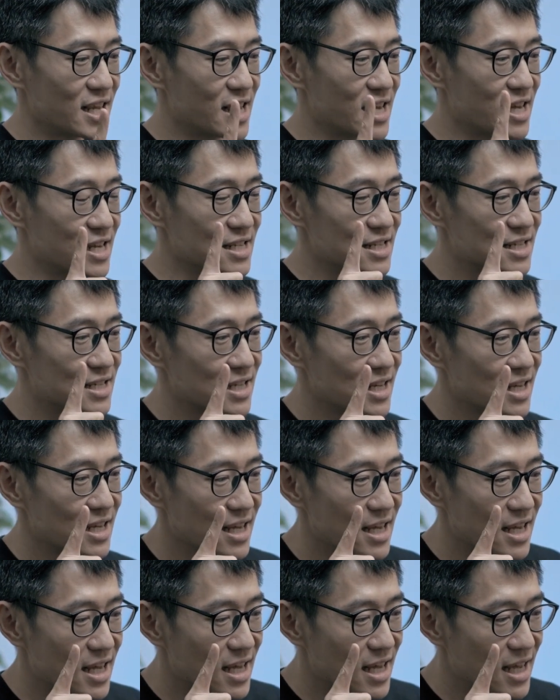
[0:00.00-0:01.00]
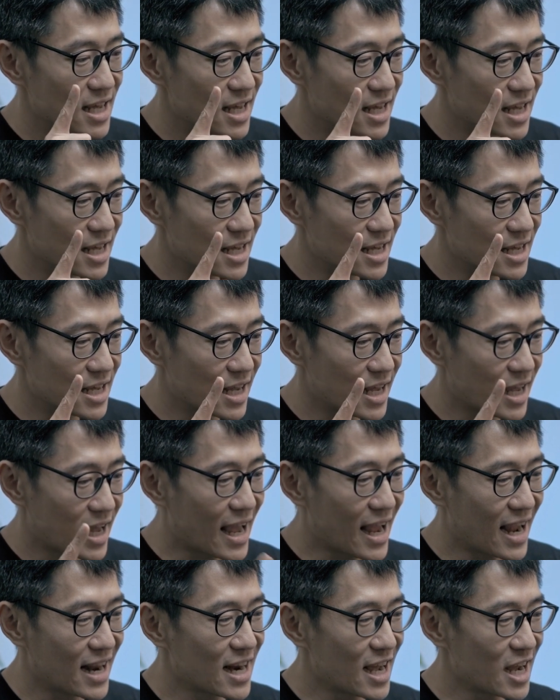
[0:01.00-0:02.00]
is,
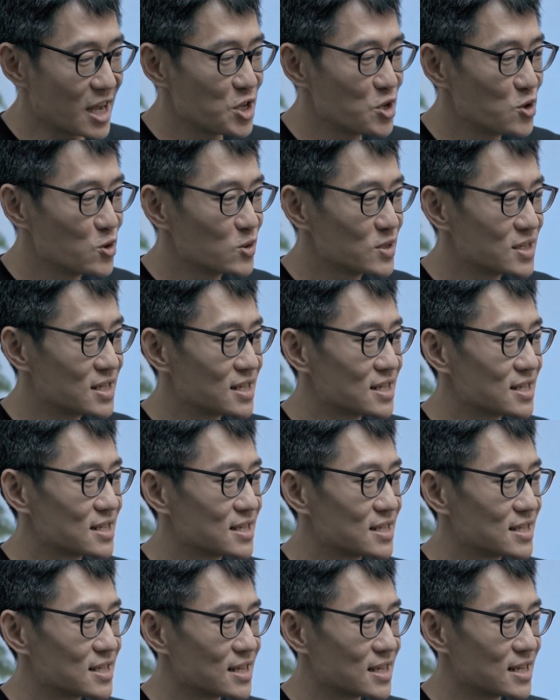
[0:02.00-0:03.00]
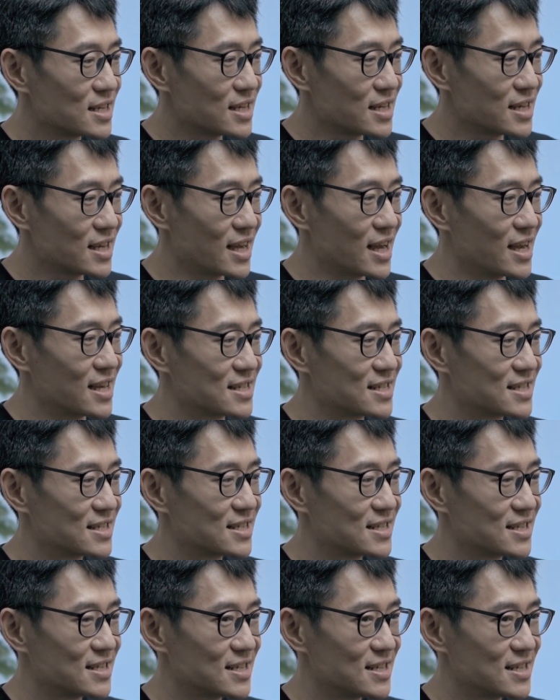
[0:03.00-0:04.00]
can I use this
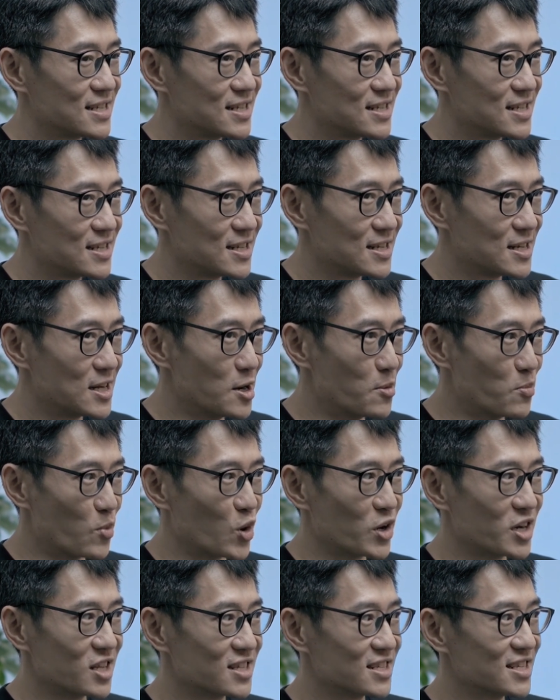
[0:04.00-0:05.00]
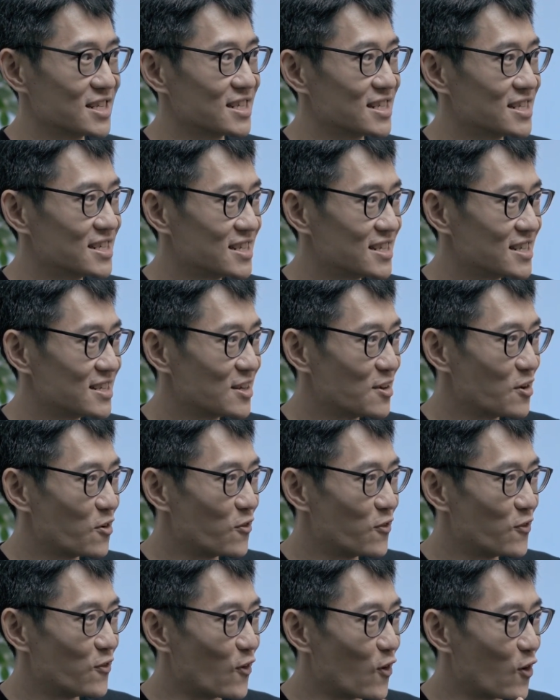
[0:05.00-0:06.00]
as a monitor
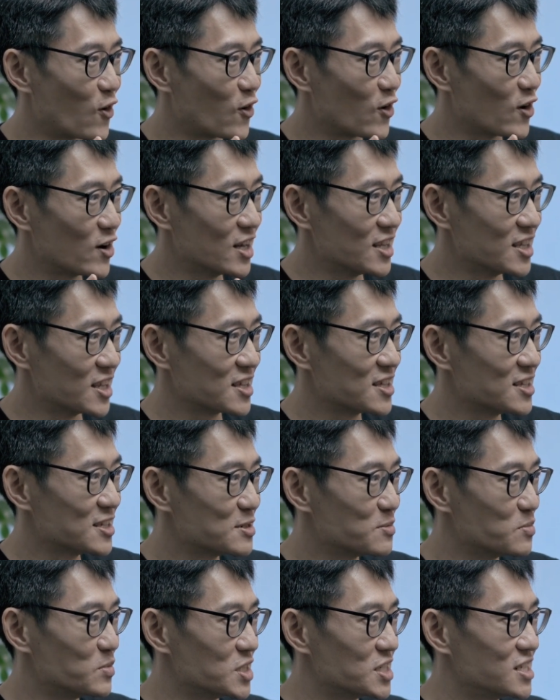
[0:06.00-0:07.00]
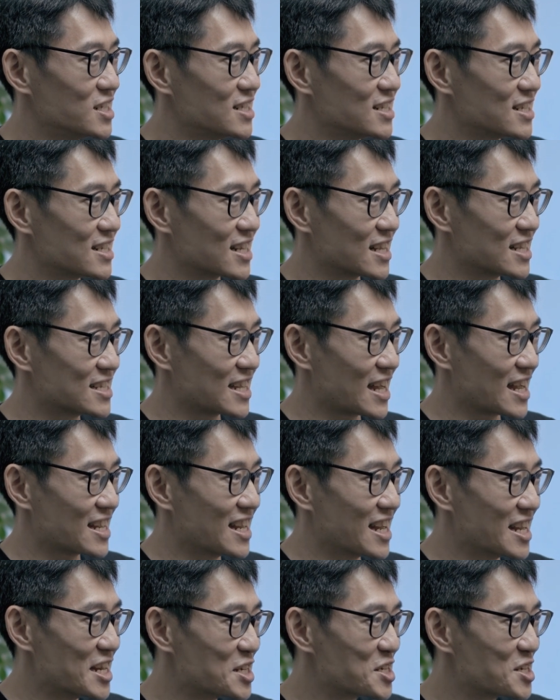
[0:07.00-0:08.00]
for another machine, as an
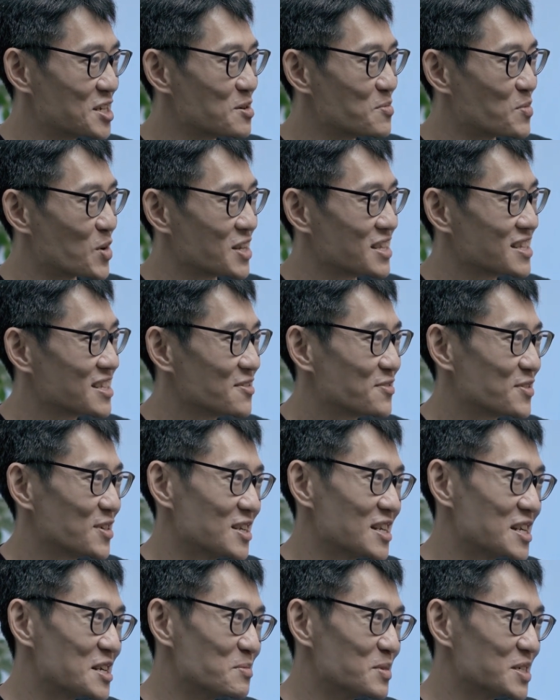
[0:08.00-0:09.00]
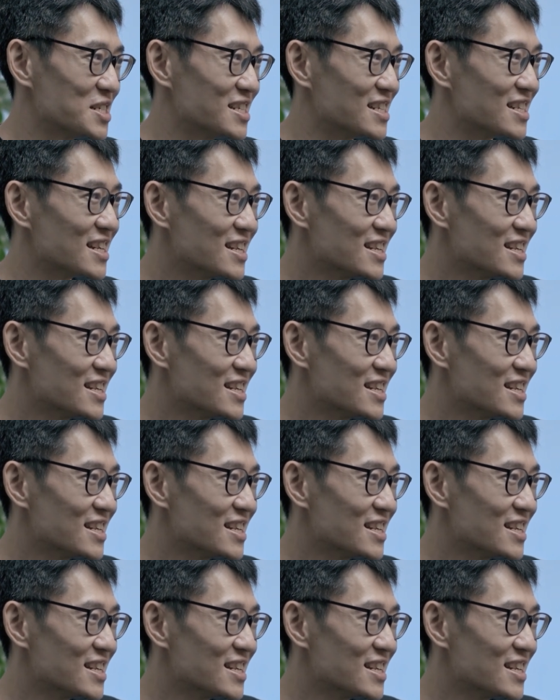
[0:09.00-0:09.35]
additional monitor for another machine?